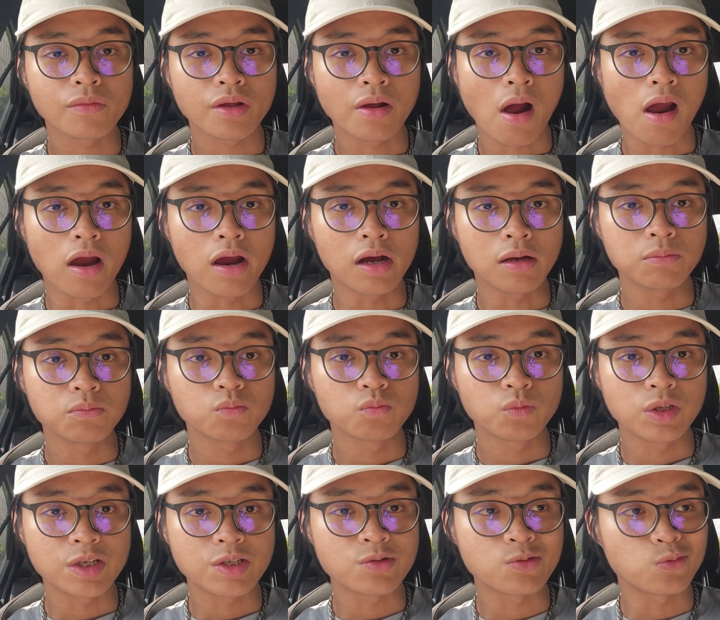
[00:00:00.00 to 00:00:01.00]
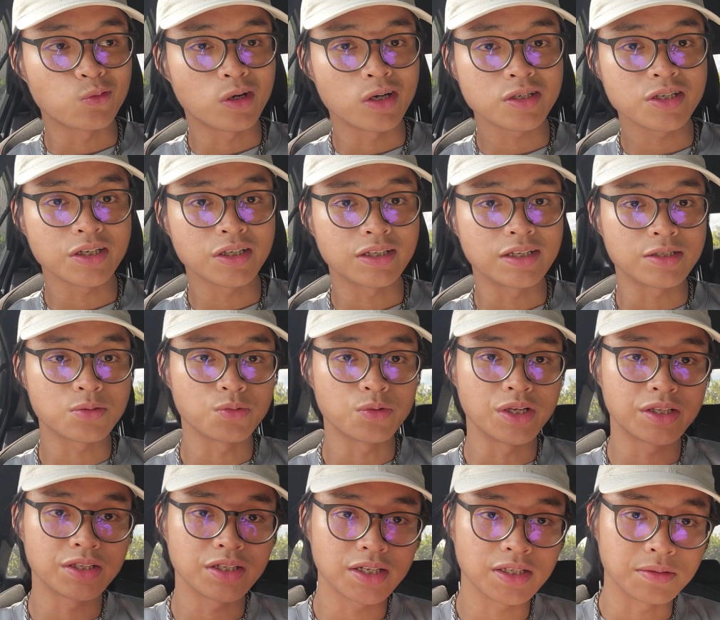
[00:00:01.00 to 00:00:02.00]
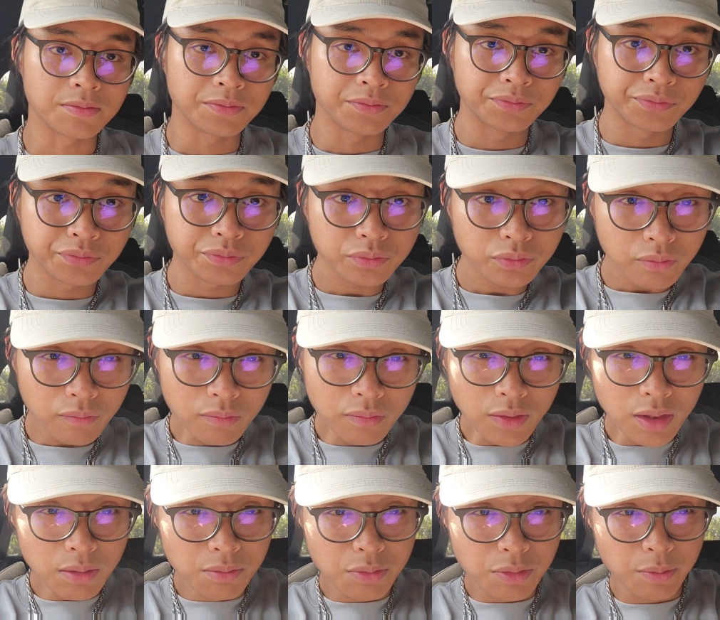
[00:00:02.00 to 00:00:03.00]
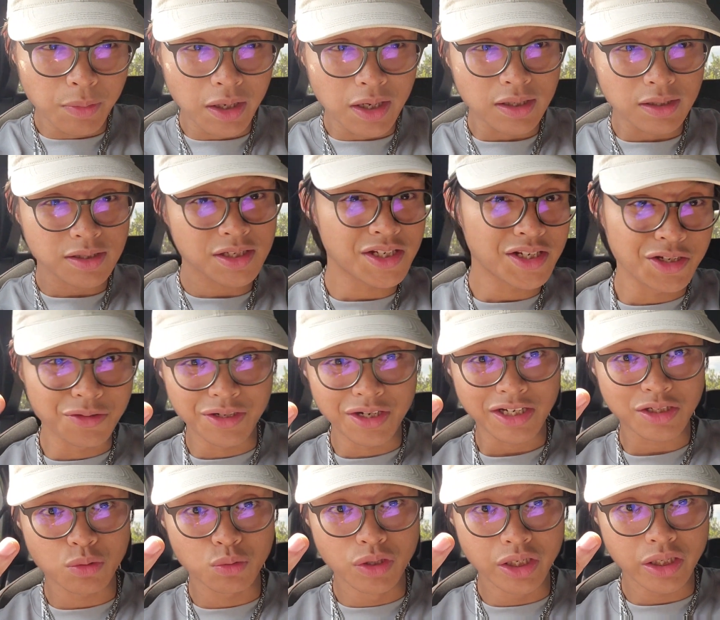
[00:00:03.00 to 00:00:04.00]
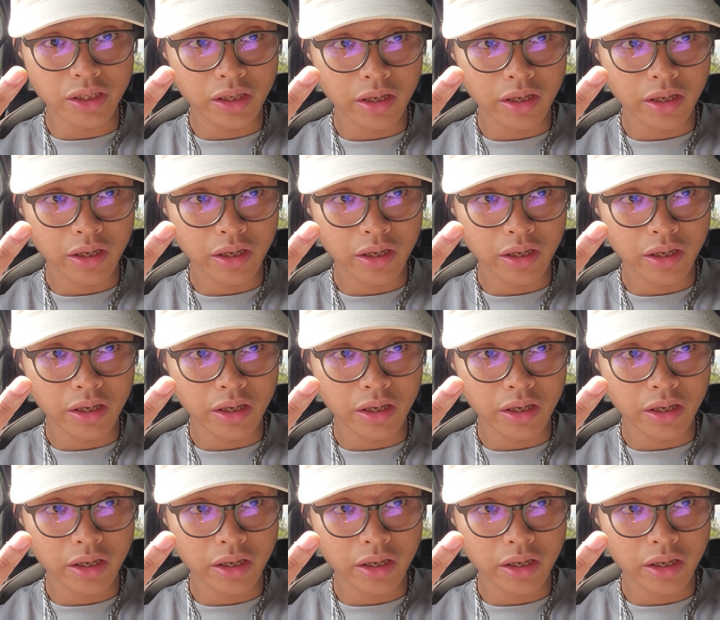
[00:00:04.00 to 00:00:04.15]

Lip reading: Yeah. Thanks for watching. That's week 10. Be back. See you next week.